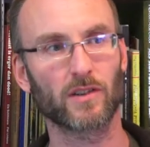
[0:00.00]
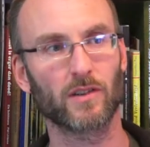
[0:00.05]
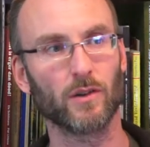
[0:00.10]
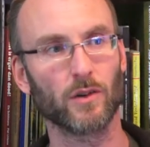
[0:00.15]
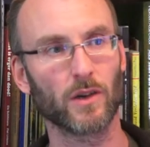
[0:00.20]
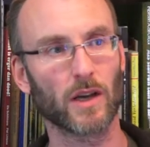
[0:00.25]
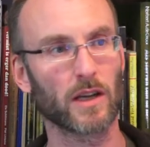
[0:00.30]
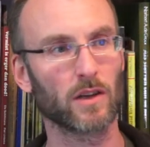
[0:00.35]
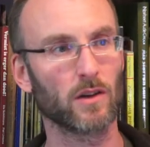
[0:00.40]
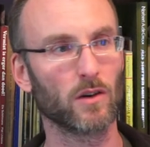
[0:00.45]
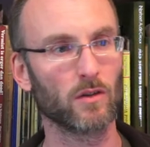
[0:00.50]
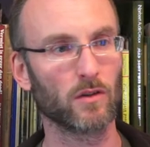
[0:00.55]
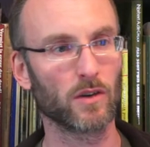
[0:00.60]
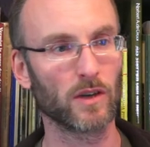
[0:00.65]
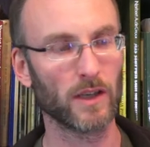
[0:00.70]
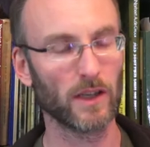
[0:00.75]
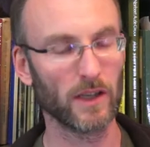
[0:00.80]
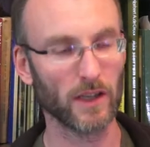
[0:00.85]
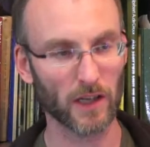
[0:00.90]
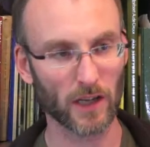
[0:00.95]
You can
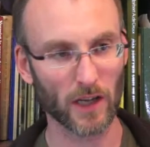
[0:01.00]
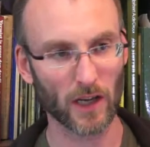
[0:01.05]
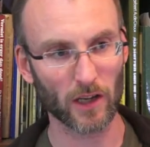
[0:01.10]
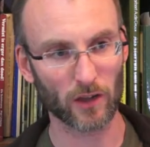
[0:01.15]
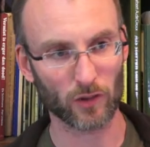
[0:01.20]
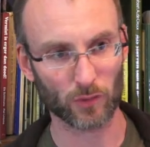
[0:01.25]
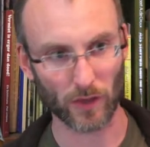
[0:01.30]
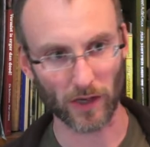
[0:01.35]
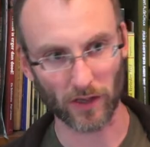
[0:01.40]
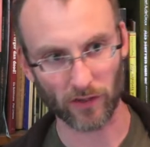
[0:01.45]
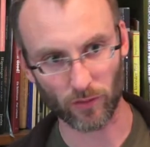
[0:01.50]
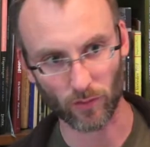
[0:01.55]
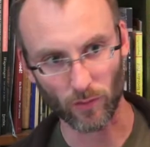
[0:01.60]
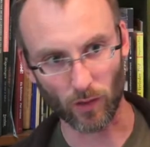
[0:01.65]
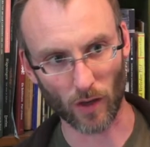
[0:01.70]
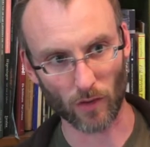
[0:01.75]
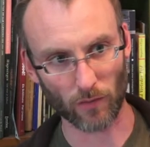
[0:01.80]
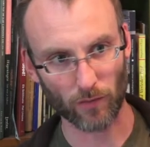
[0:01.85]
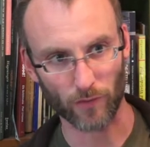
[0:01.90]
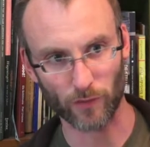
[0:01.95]
only try to
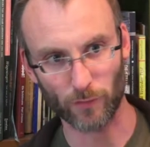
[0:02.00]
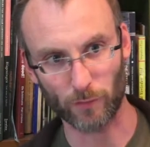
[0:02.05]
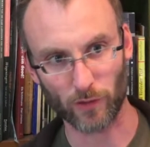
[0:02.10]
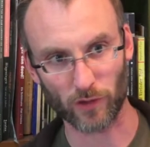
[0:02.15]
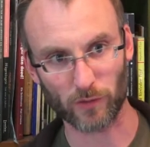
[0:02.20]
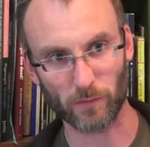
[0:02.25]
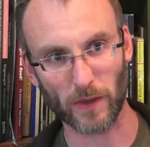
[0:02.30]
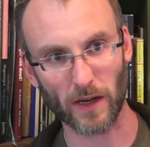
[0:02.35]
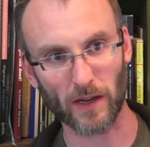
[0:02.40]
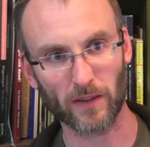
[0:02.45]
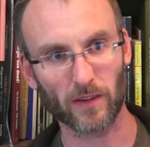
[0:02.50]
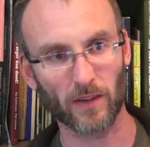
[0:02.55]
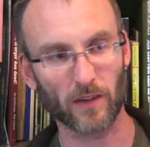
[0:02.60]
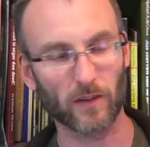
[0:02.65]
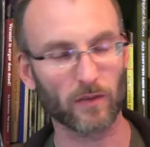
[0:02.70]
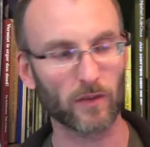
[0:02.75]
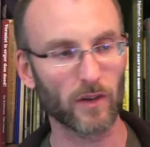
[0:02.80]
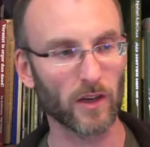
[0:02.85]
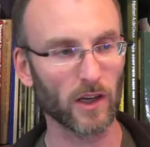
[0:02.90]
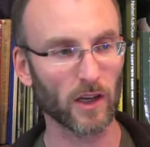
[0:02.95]
offer a
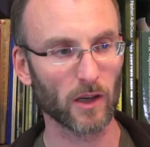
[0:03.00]
perspective,